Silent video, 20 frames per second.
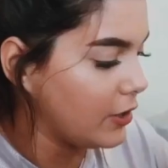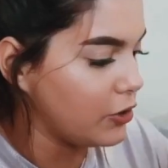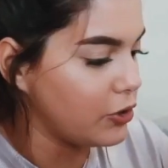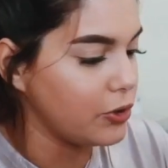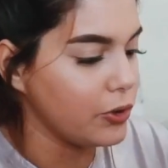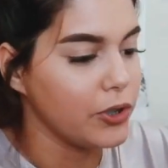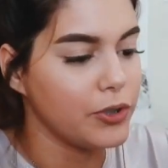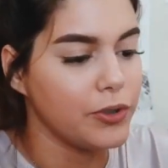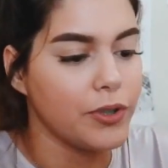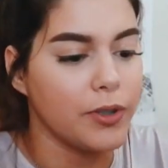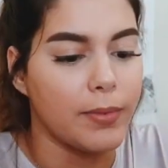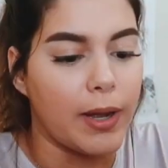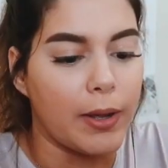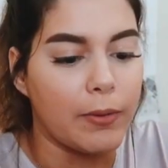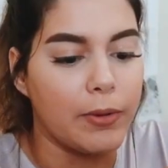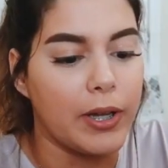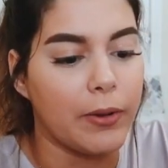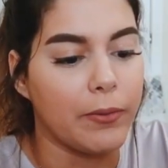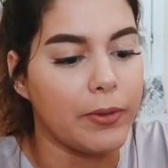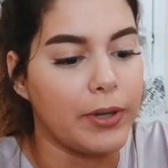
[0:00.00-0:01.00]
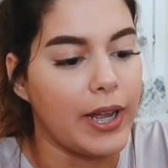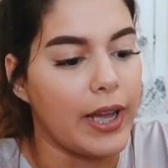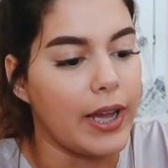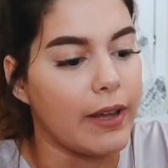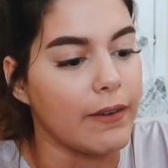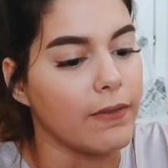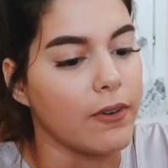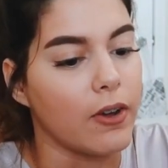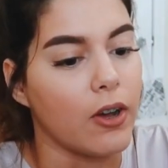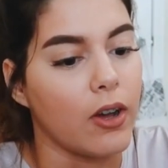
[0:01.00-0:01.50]
The shorts are buy one get one
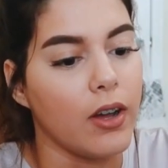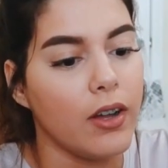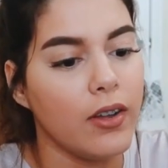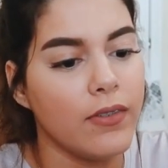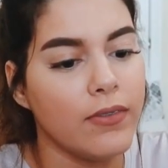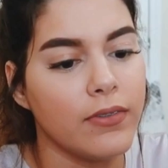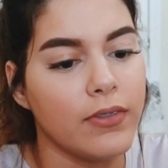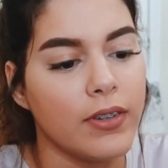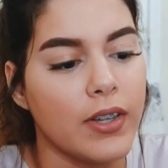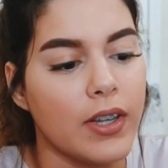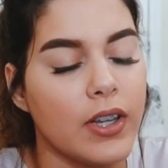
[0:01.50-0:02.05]
half off.